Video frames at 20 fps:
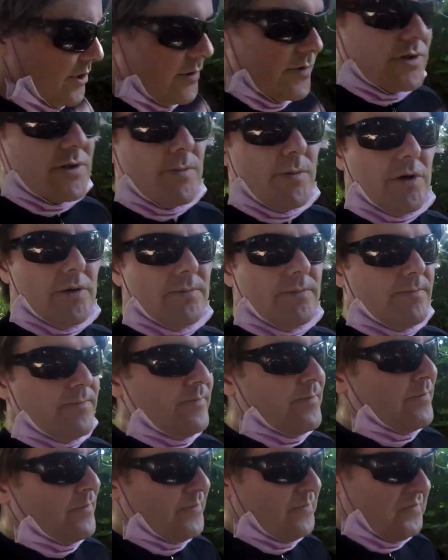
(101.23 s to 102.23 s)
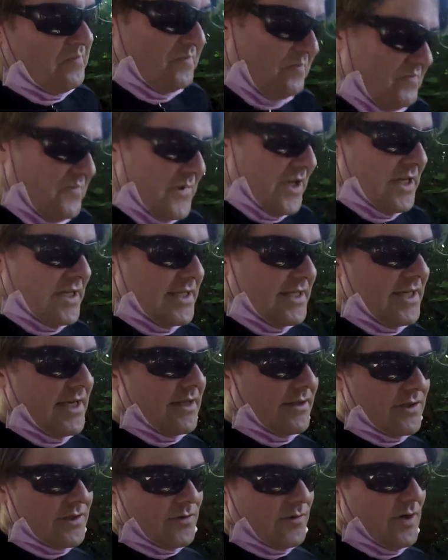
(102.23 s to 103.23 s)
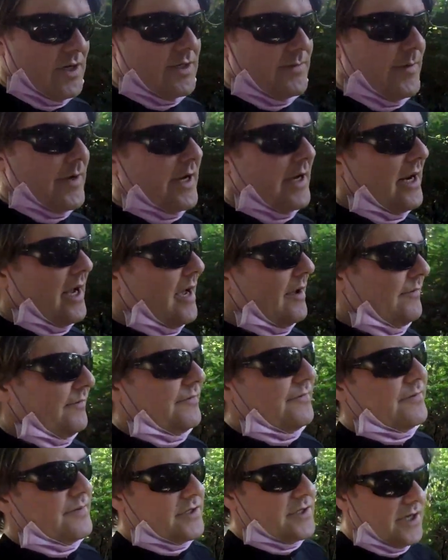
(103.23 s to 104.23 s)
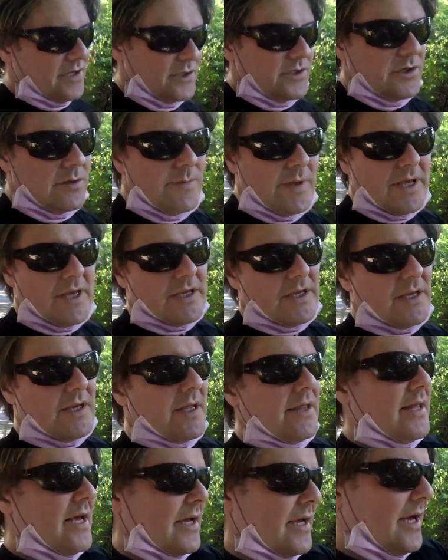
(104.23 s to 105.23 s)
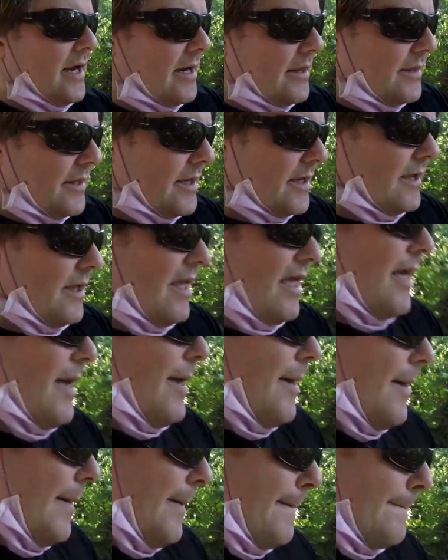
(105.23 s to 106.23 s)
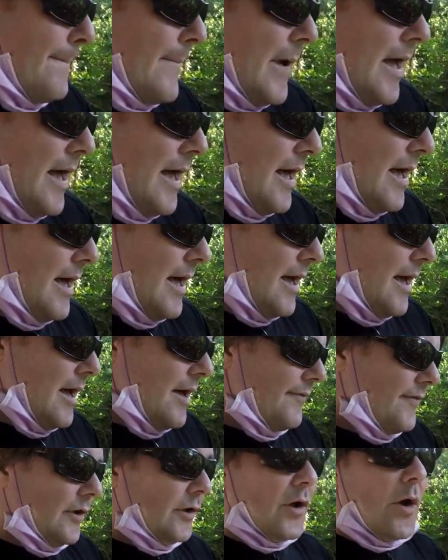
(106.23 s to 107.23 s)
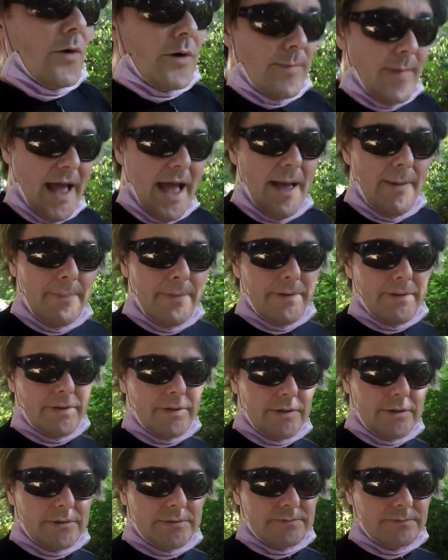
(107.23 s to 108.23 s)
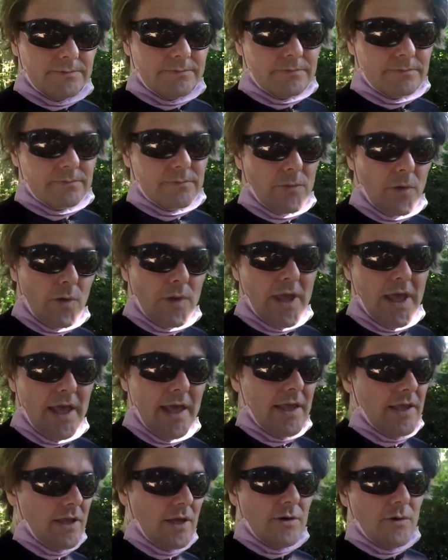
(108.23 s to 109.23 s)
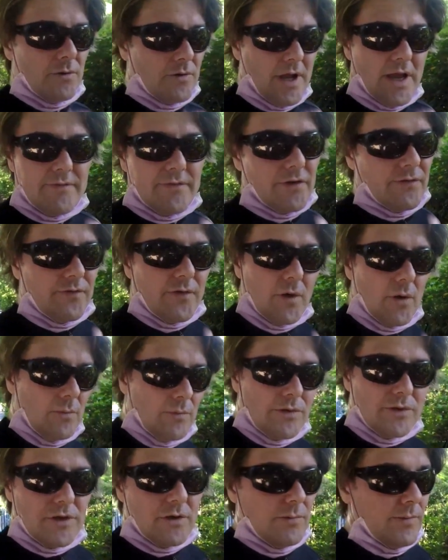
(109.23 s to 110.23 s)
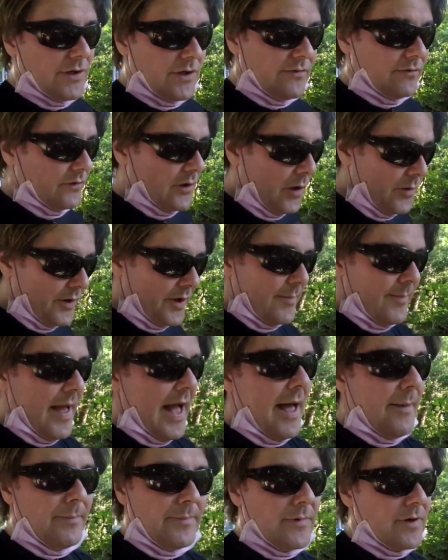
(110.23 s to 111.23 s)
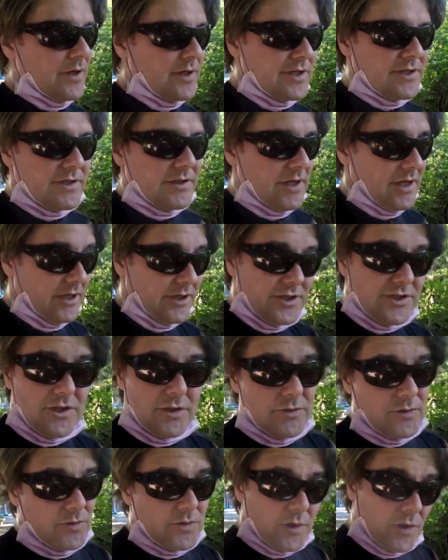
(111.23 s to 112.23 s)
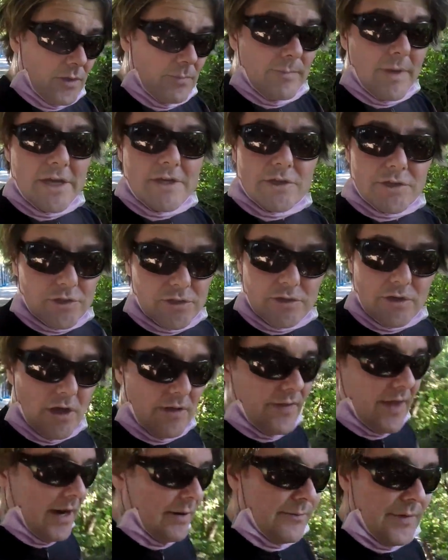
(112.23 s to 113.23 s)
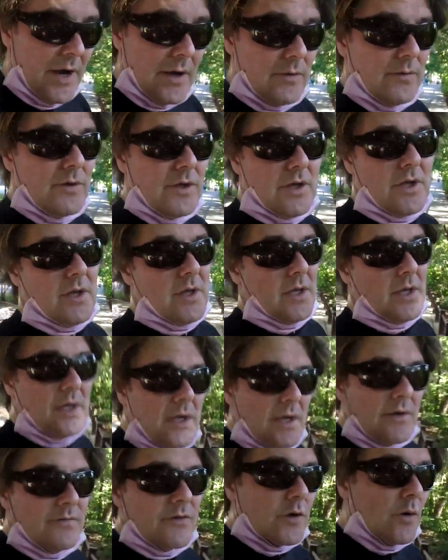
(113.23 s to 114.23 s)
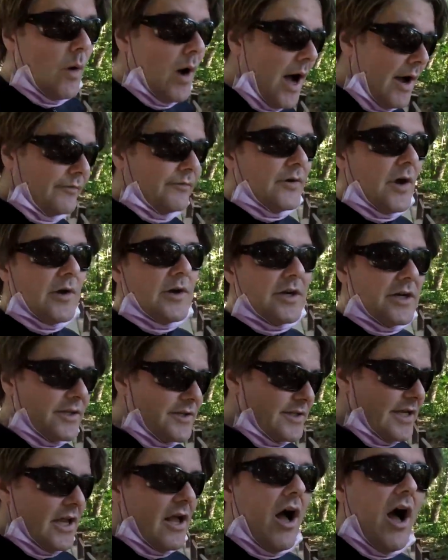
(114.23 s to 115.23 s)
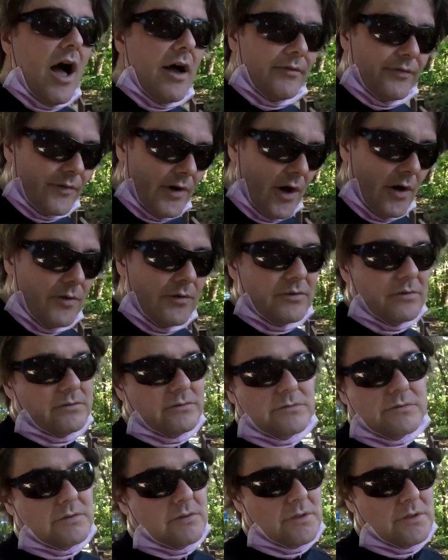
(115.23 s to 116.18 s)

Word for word: usable. You can see it. The screen's big enough. It's not too big, that kind of thing. Uh, if you load a map, okay, and you don't have your phone with you, but you've loaded a map, you can st it'll still do turn by turn on that route. If you go off route, it'll say off route, and